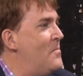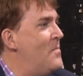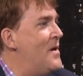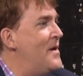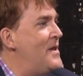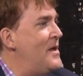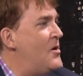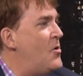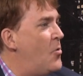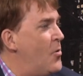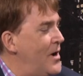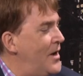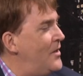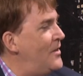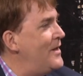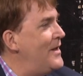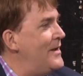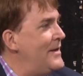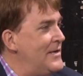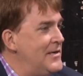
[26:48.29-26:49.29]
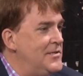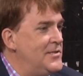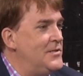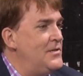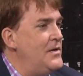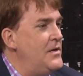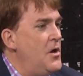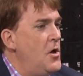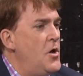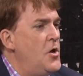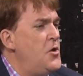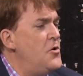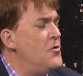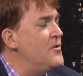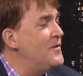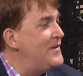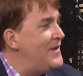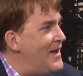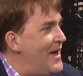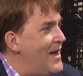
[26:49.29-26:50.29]
money quickly and easily, you're
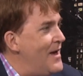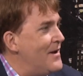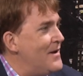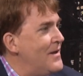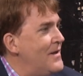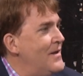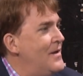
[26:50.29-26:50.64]
dead.